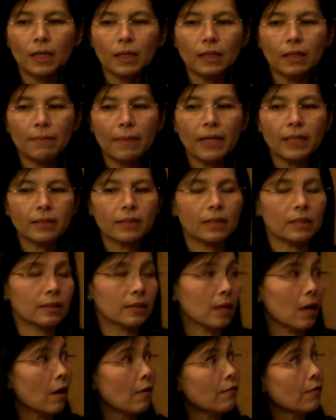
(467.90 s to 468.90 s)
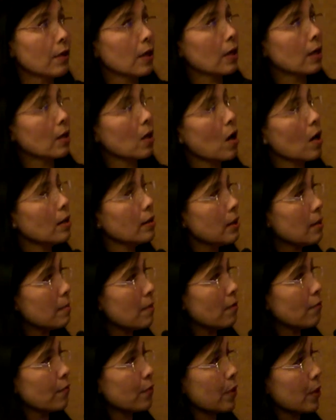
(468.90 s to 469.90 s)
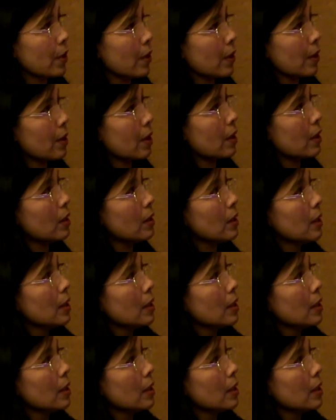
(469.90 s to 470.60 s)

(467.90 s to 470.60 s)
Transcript: The basics of continuum of care,